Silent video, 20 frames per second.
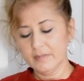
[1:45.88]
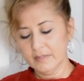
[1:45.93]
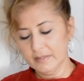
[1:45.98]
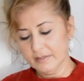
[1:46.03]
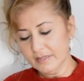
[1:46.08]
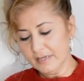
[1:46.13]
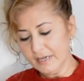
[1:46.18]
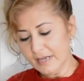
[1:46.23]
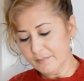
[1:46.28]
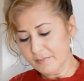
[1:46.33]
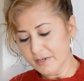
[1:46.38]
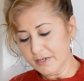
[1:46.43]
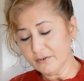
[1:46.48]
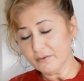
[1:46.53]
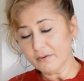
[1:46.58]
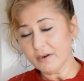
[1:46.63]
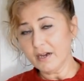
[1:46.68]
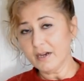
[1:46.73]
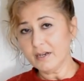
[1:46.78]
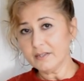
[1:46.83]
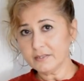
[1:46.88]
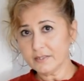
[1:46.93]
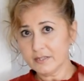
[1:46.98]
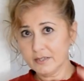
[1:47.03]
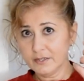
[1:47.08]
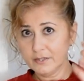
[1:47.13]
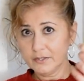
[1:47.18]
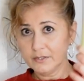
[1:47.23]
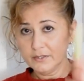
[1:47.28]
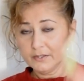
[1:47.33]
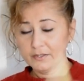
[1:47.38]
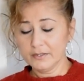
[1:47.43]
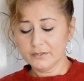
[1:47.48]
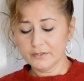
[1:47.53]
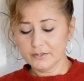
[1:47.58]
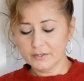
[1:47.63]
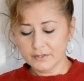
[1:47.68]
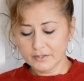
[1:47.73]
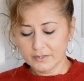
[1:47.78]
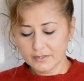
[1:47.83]
the lemongrass
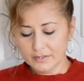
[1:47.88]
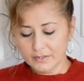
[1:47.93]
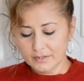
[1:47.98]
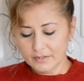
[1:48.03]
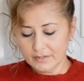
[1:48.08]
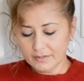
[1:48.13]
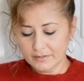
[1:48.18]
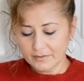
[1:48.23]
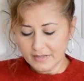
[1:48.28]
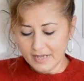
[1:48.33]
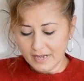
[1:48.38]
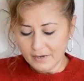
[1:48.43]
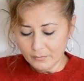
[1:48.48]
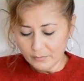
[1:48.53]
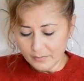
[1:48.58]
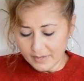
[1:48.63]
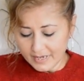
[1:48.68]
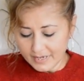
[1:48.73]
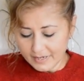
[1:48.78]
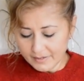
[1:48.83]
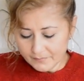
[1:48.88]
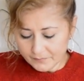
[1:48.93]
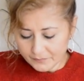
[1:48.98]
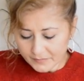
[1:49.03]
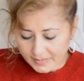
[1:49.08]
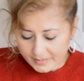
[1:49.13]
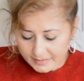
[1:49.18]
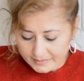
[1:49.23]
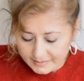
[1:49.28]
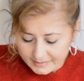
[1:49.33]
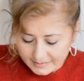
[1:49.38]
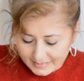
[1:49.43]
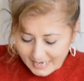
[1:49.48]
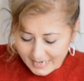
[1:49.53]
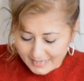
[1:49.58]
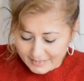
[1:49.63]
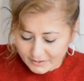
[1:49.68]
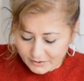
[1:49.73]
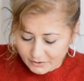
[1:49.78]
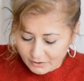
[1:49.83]
that way,
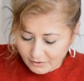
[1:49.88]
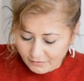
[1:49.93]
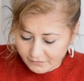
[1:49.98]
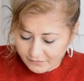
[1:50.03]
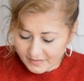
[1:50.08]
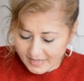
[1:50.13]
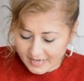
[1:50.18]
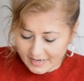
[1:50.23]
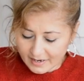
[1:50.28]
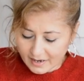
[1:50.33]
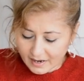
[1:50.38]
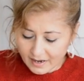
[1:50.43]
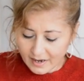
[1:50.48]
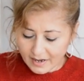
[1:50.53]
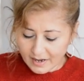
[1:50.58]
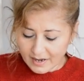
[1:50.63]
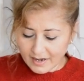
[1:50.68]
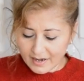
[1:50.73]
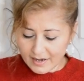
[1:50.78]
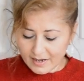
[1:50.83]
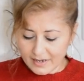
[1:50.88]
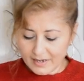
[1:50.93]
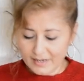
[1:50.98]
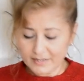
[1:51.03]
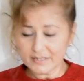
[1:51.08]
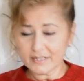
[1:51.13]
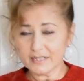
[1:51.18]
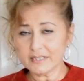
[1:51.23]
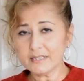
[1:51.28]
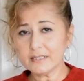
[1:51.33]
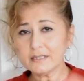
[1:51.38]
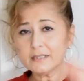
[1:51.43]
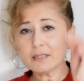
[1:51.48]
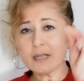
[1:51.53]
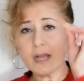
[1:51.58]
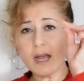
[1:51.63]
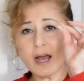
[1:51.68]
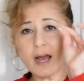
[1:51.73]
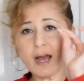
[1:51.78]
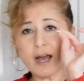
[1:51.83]
slice off that hard,
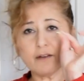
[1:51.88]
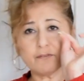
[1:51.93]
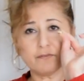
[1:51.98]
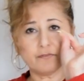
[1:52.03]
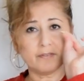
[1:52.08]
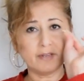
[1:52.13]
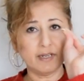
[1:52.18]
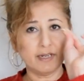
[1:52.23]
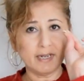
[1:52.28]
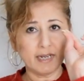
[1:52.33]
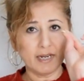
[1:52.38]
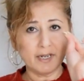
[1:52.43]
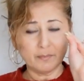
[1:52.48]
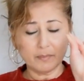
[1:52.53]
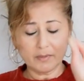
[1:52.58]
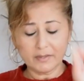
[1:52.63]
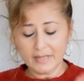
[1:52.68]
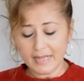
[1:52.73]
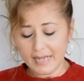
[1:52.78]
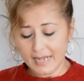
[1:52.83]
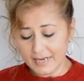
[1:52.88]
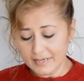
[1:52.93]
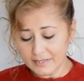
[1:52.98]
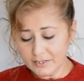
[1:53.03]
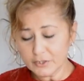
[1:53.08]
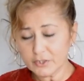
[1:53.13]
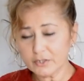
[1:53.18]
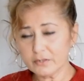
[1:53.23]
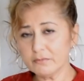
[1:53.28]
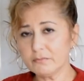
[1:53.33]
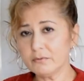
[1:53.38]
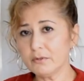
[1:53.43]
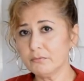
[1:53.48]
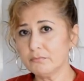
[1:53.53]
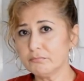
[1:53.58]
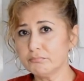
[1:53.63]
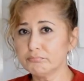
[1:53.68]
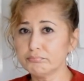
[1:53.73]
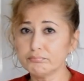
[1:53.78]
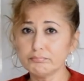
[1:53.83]
tough, inedible end, the
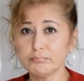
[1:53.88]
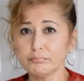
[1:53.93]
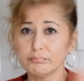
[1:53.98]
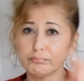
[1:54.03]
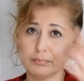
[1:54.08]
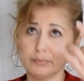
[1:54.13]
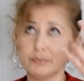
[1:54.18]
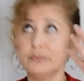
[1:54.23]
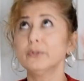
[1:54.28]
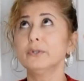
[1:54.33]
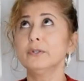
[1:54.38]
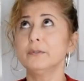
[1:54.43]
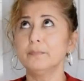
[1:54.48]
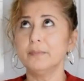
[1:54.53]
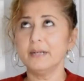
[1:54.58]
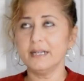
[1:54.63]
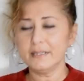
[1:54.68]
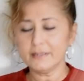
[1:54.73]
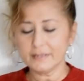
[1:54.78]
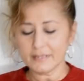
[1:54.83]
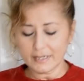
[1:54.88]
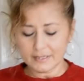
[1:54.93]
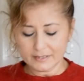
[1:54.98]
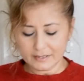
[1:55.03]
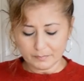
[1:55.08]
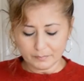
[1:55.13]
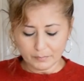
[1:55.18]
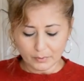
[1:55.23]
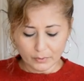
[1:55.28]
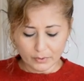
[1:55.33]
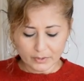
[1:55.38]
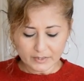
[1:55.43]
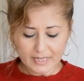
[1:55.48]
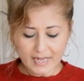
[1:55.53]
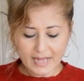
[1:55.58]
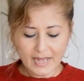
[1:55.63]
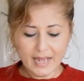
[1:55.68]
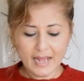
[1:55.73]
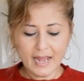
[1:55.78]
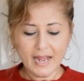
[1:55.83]
root bit, I suppose,
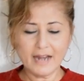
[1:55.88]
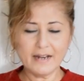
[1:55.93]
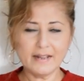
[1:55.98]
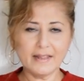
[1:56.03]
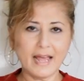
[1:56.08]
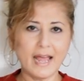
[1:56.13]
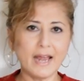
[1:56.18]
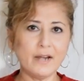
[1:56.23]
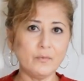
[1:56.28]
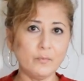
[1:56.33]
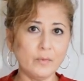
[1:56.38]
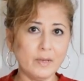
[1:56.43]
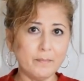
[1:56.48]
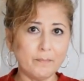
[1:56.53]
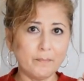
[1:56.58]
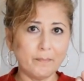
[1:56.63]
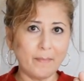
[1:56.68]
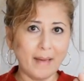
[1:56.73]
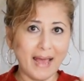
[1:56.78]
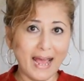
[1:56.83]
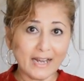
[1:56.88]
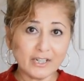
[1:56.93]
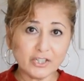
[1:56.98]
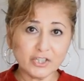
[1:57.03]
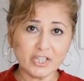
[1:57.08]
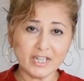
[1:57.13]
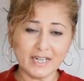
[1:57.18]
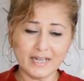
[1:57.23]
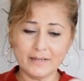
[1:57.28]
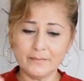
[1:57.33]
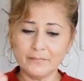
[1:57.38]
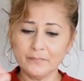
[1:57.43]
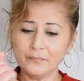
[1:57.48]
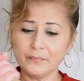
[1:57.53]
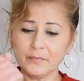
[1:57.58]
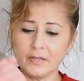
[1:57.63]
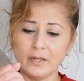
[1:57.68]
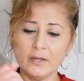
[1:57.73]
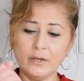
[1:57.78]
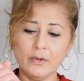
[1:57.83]
and then we bash it
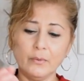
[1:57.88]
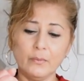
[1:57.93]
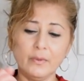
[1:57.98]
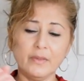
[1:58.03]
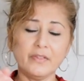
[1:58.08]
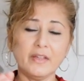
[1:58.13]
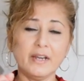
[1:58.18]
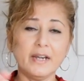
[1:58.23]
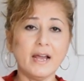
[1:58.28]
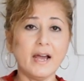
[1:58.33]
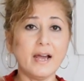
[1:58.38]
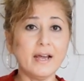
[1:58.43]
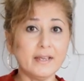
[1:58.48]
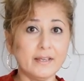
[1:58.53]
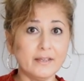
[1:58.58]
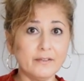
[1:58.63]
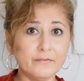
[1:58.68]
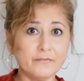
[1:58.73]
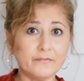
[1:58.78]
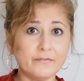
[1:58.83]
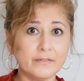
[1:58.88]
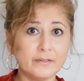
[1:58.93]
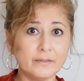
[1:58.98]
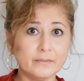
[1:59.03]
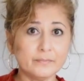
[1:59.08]
with a knife,